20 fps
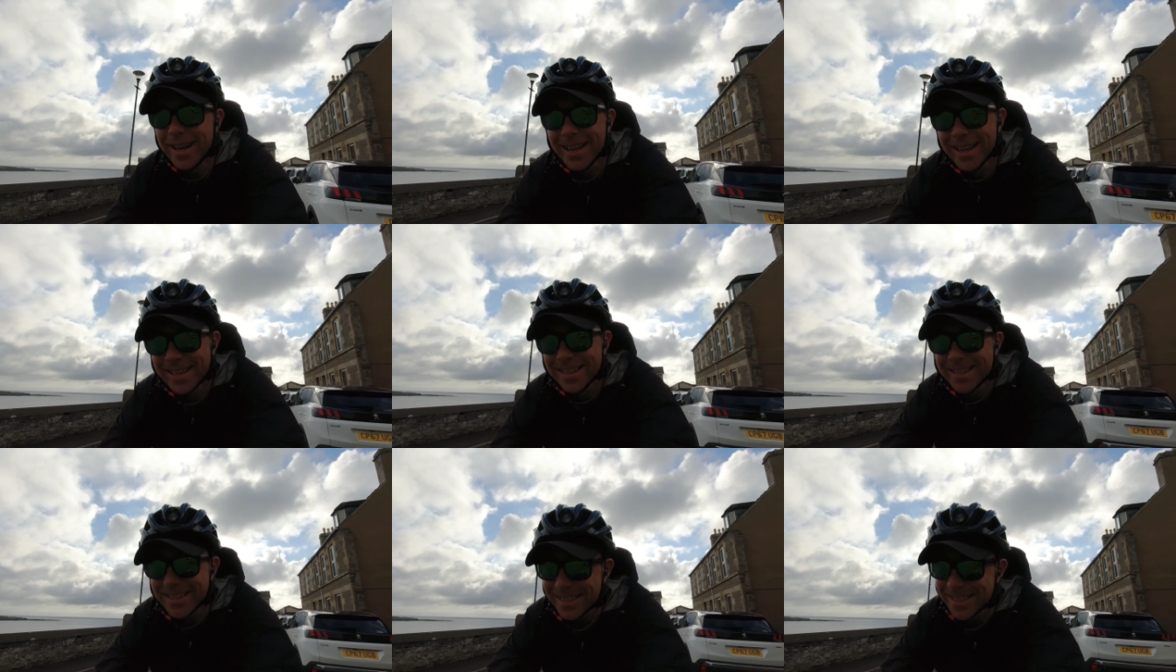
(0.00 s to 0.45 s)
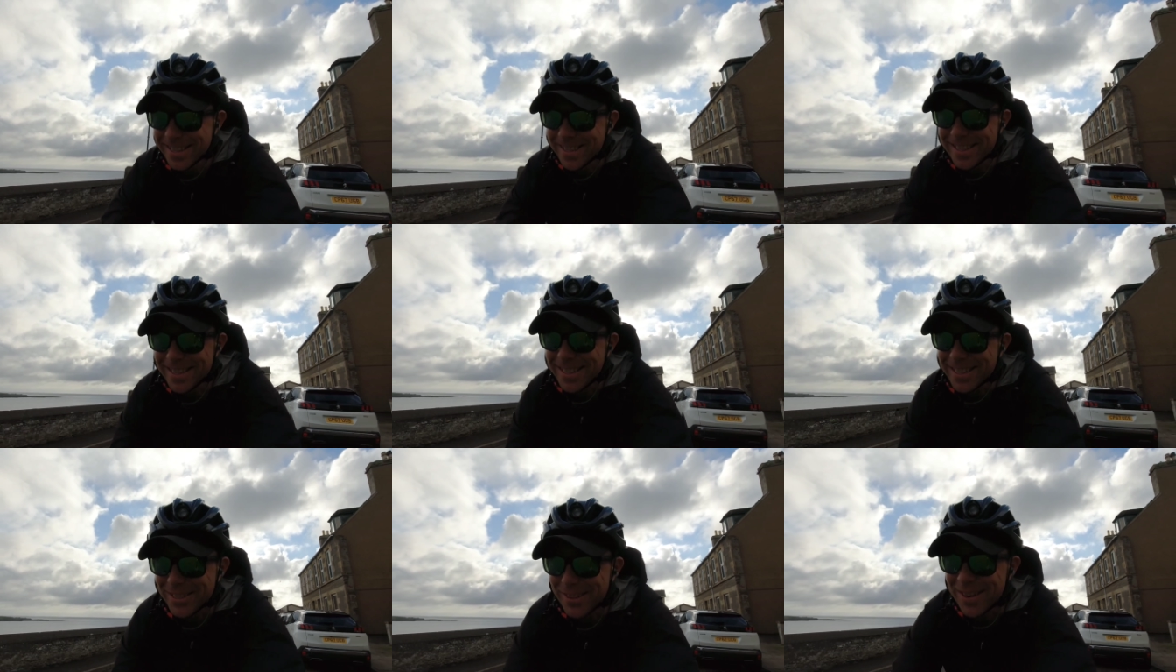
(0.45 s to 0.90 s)
it's just
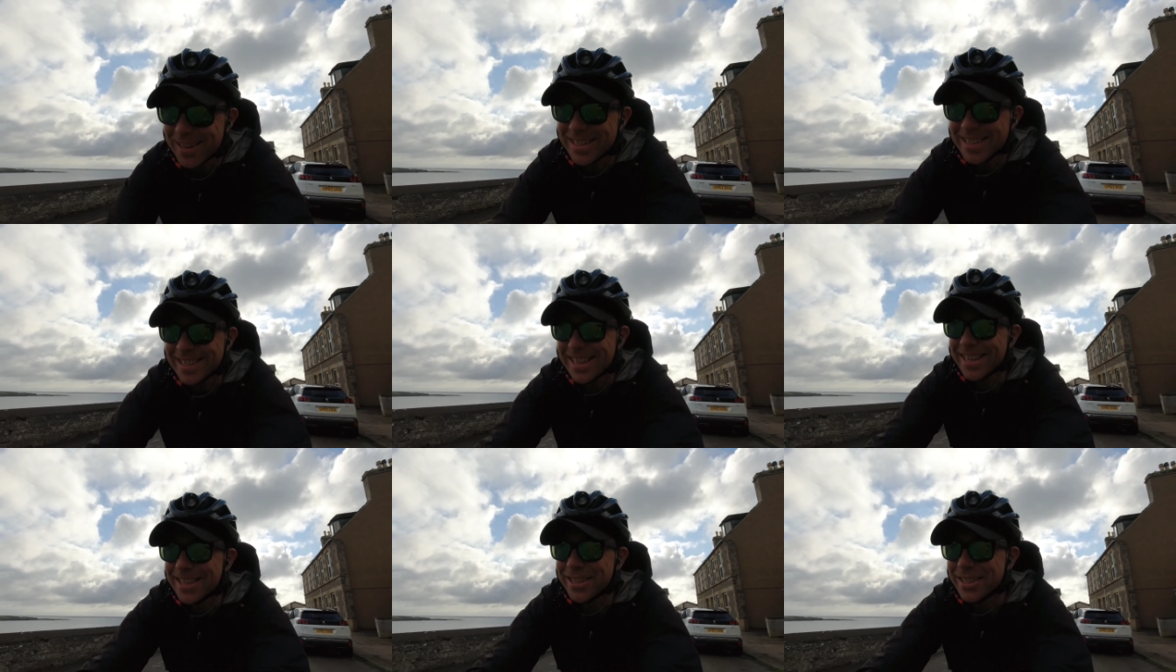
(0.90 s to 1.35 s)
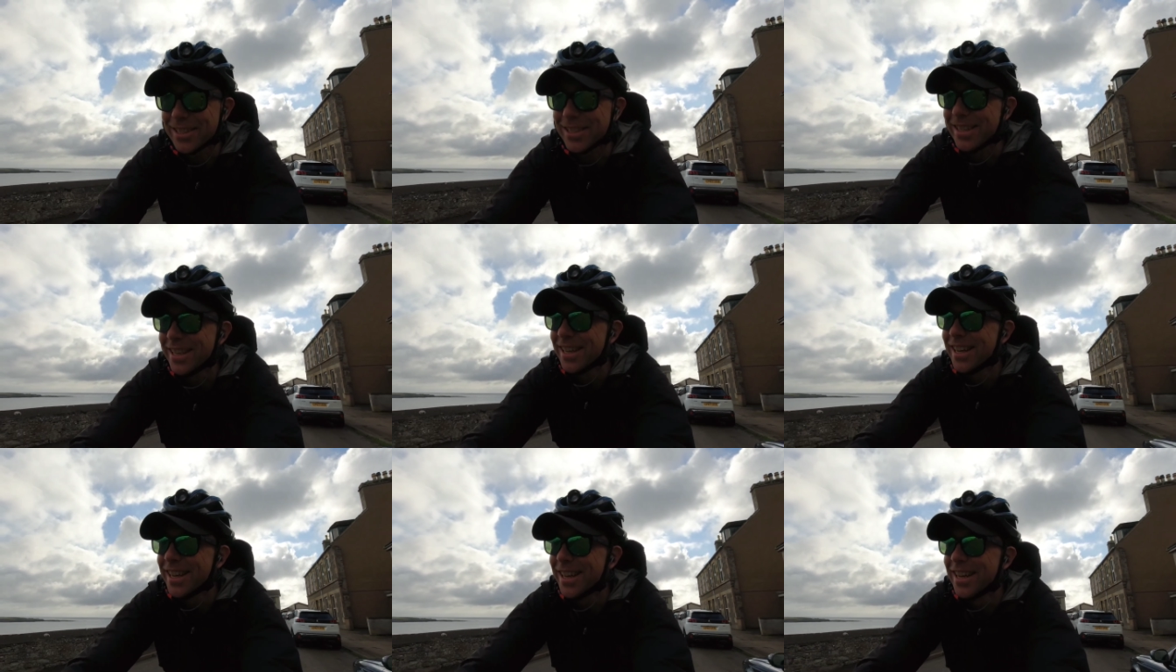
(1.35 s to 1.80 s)
at the train station
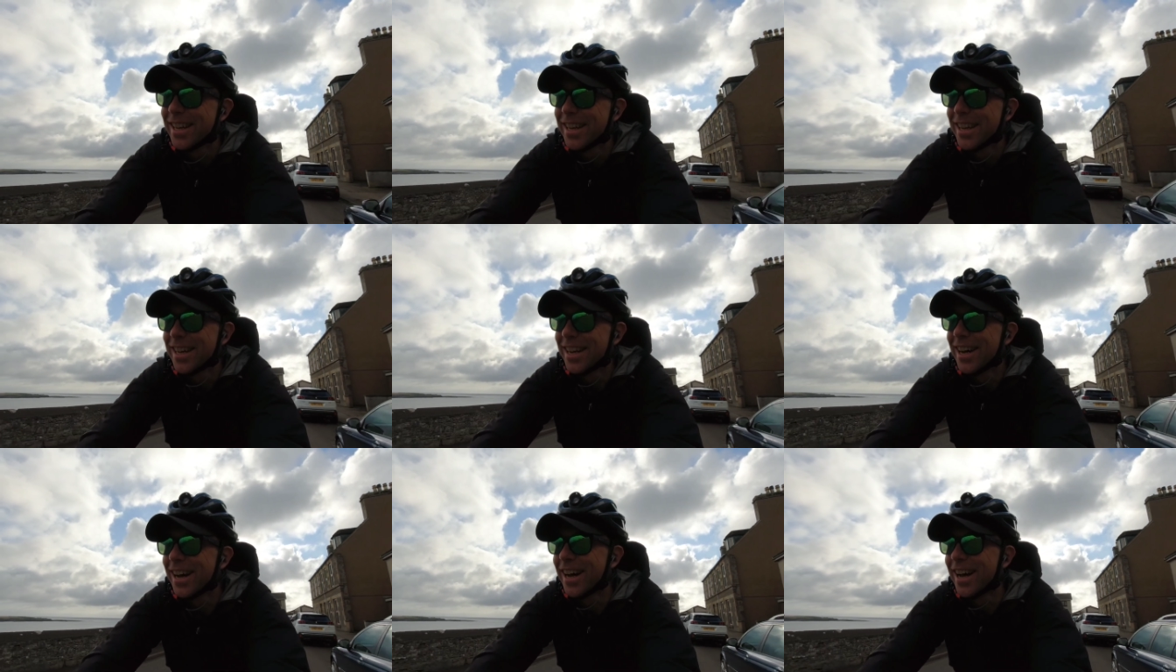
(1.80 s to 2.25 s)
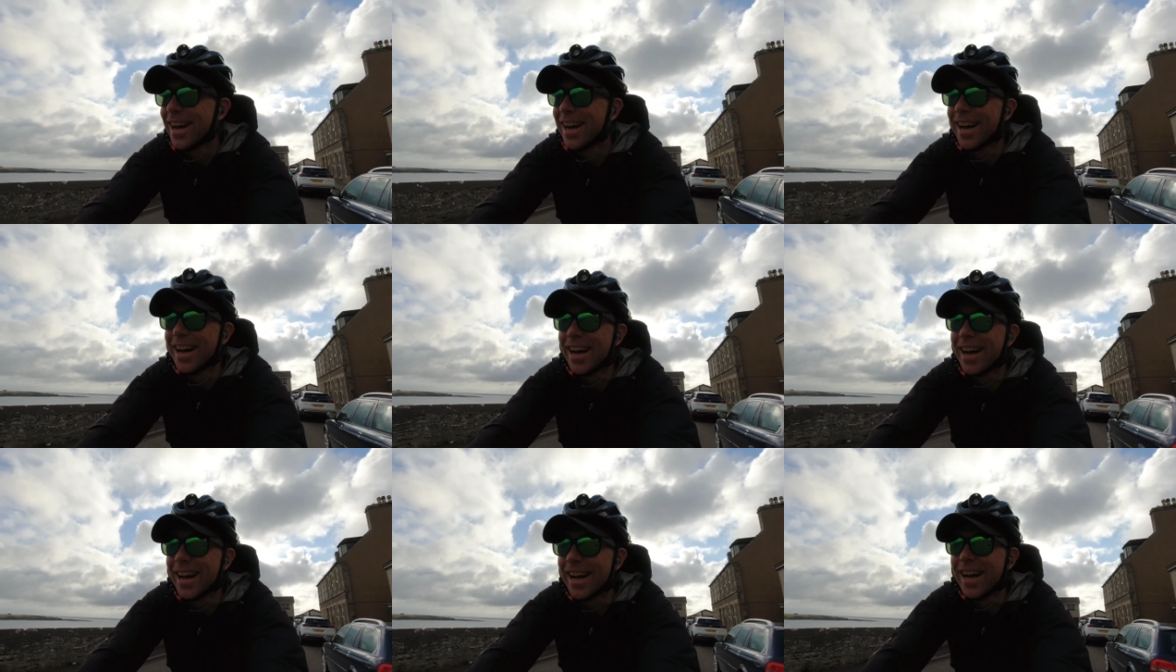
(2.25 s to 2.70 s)

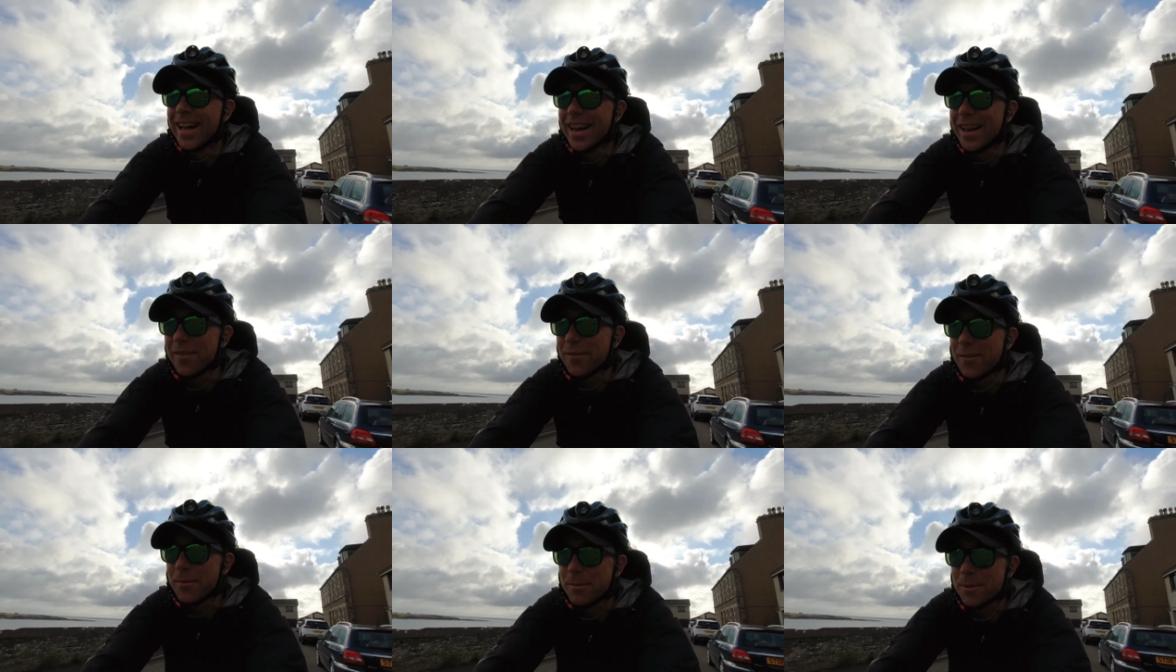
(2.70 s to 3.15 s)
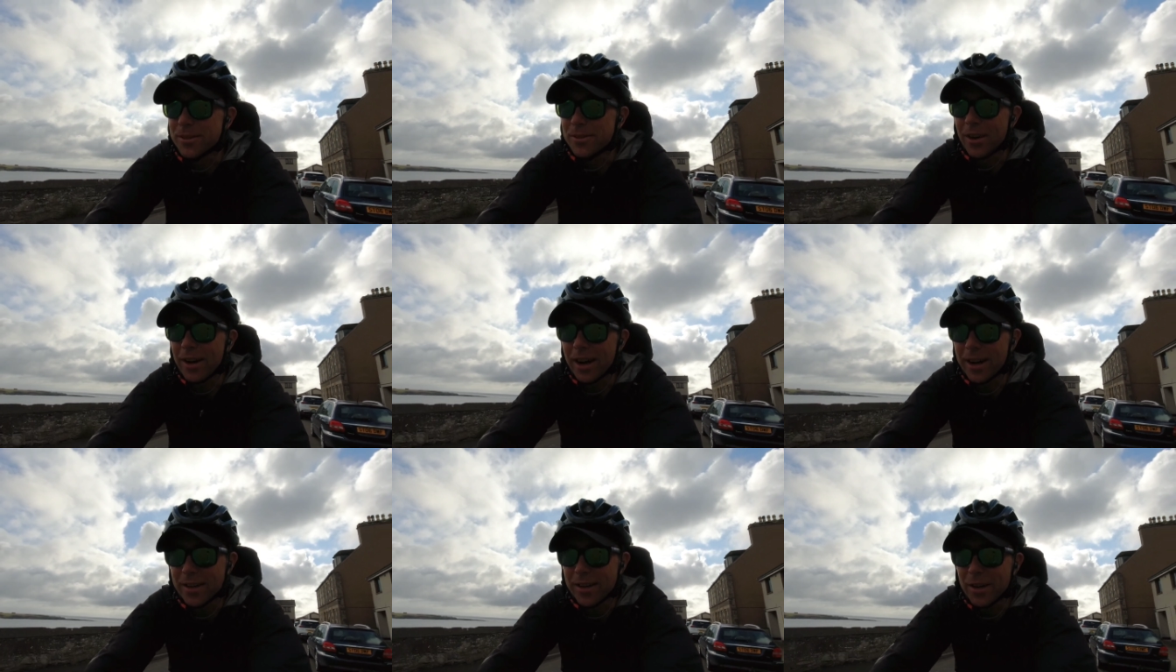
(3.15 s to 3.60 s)
uh,
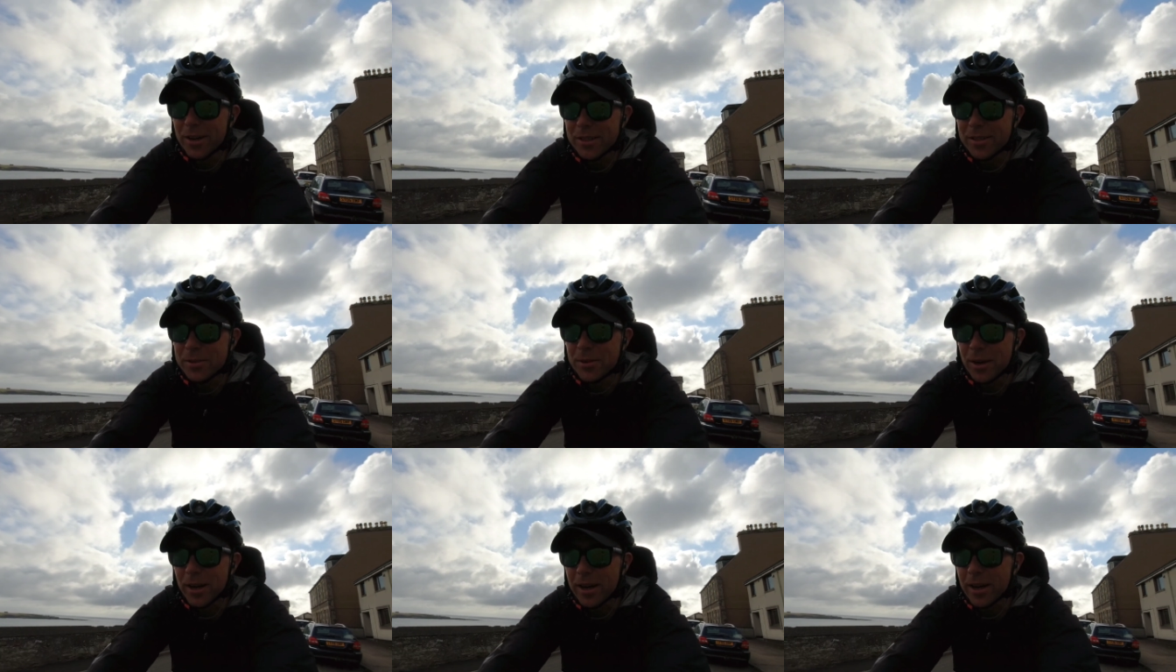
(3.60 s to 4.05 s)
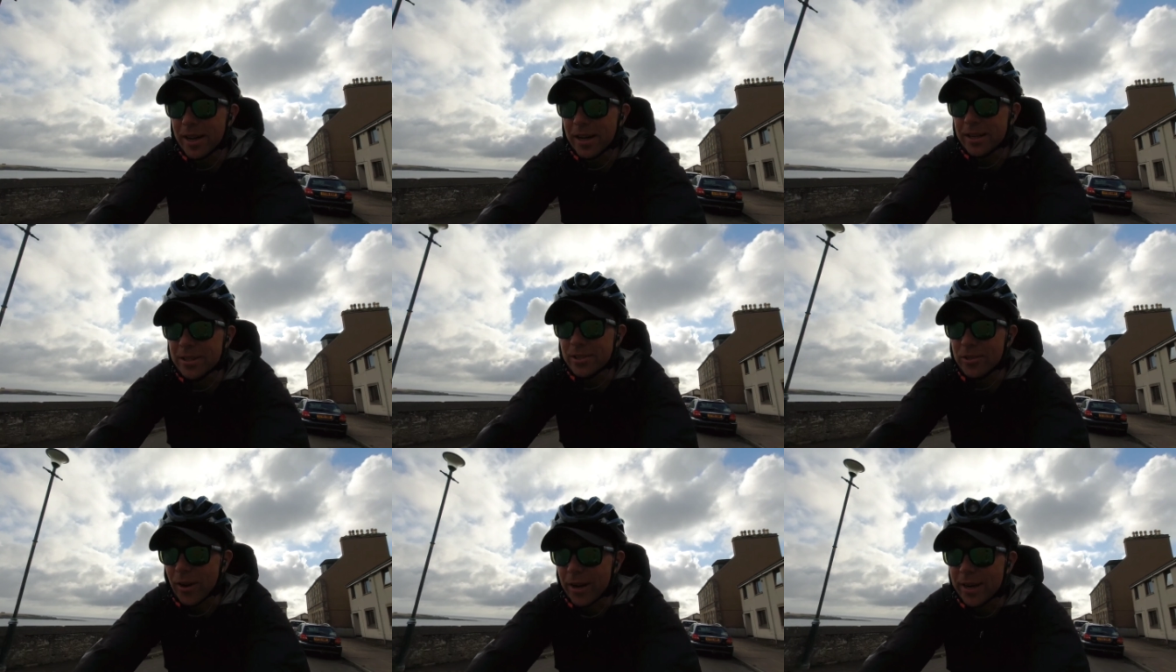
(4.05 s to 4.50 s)
I got
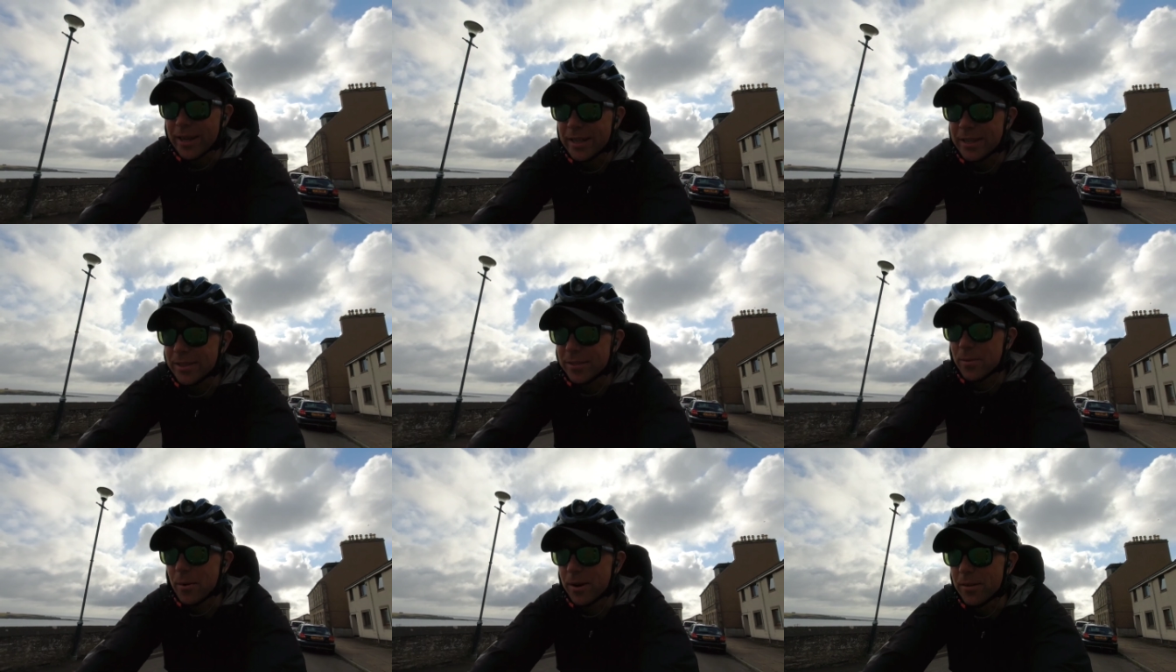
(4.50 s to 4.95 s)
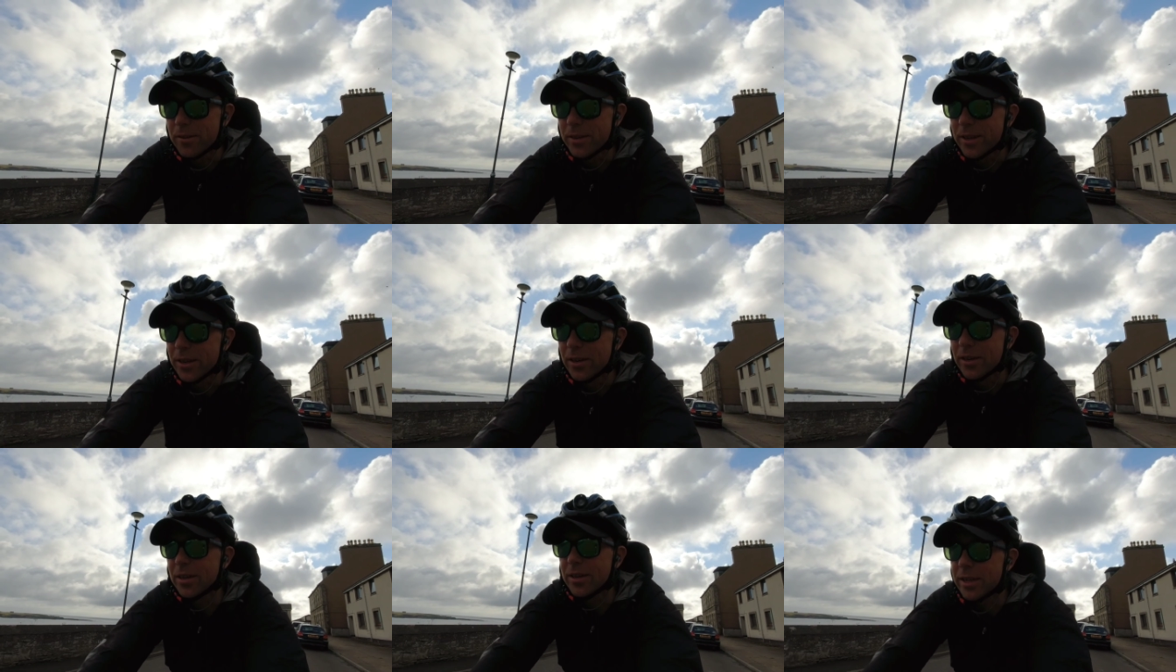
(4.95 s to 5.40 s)
a uh, train at 12
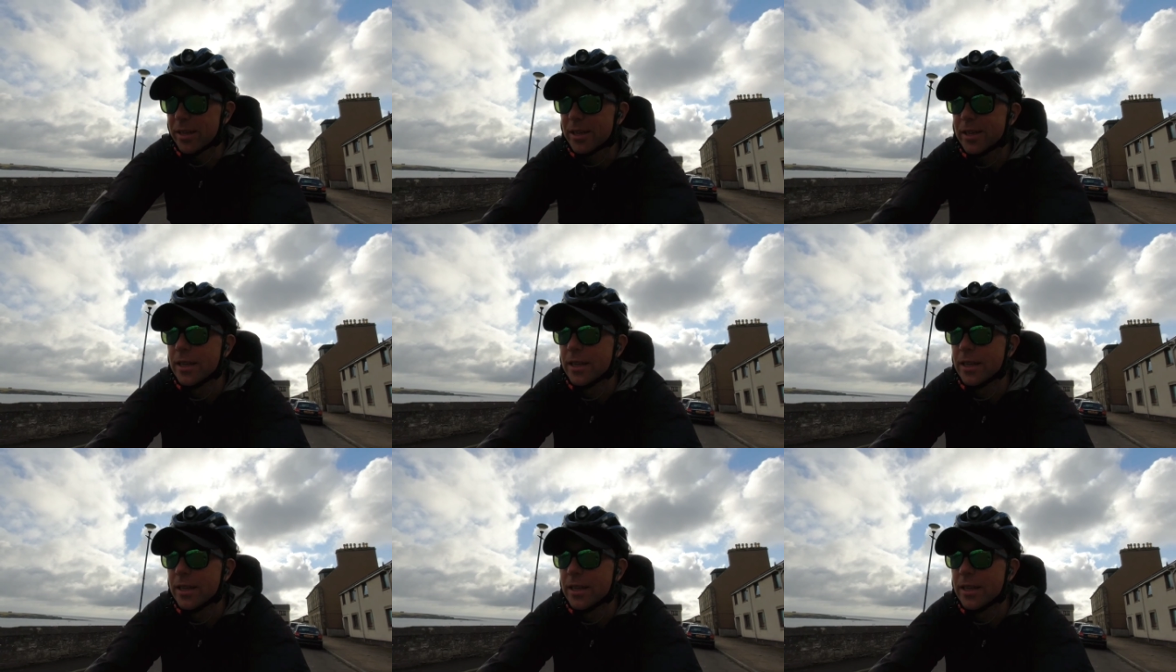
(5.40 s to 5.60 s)
o'clock,